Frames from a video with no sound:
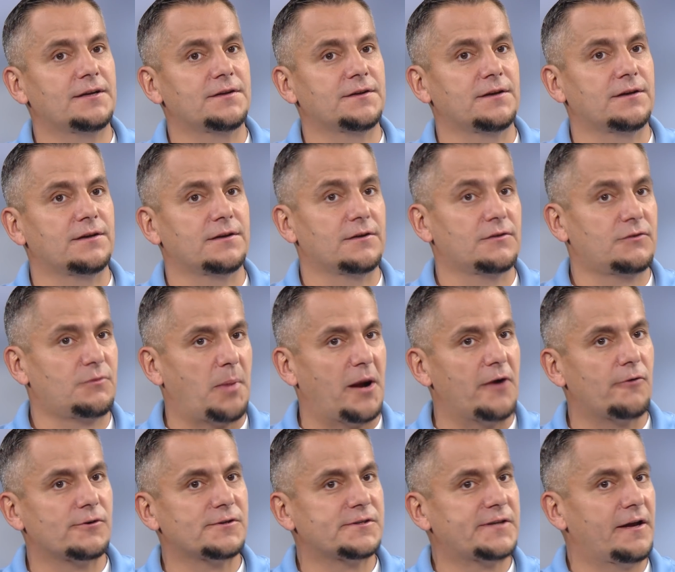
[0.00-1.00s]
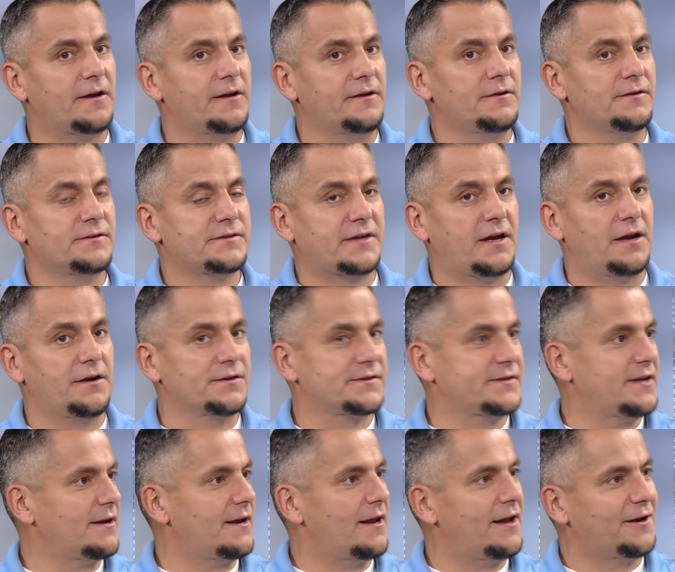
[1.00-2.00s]
the, the spiral can, scan, is
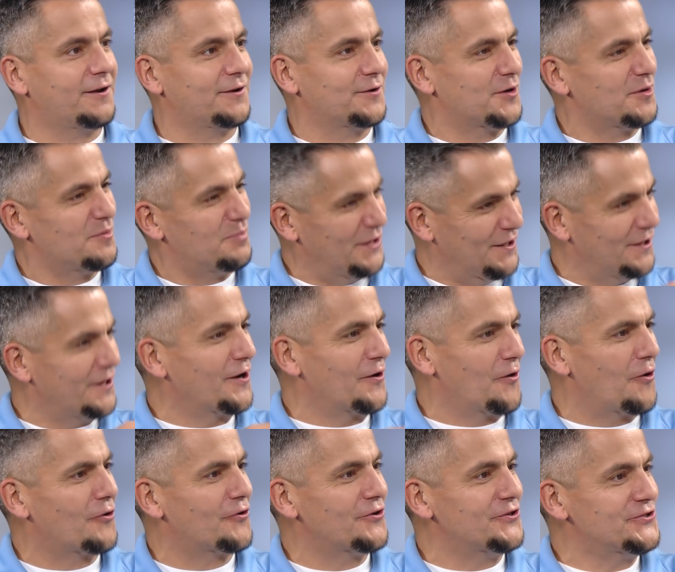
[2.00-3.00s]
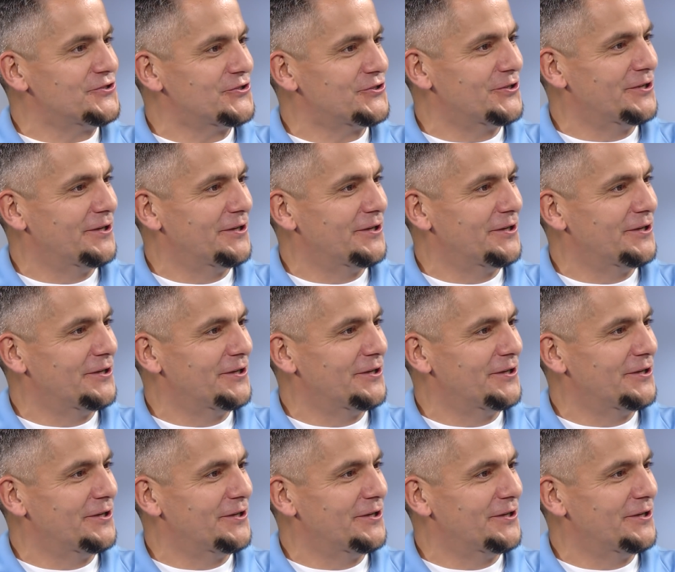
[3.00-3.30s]
that like uh, peeling an orange?